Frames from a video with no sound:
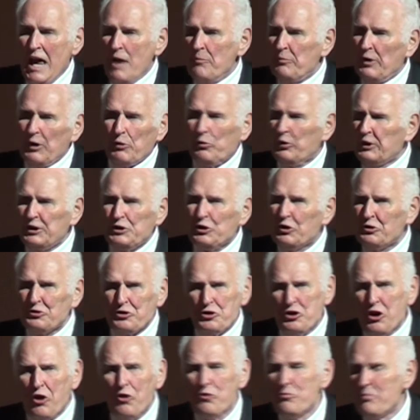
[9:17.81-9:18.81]
But we
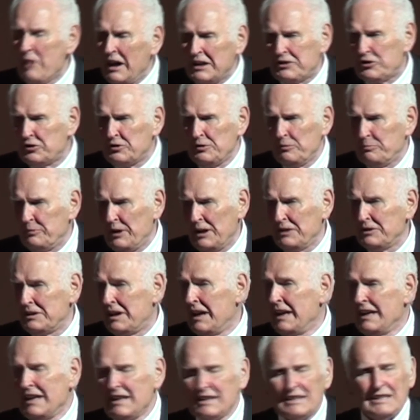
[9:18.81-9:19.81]
don't know much
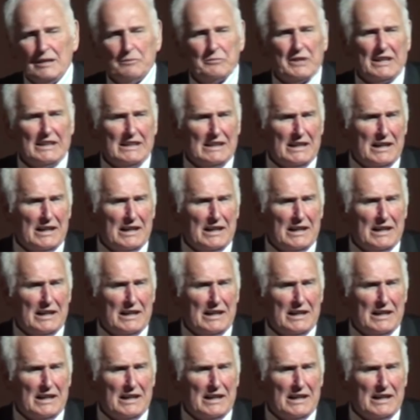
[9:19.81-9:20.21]
about something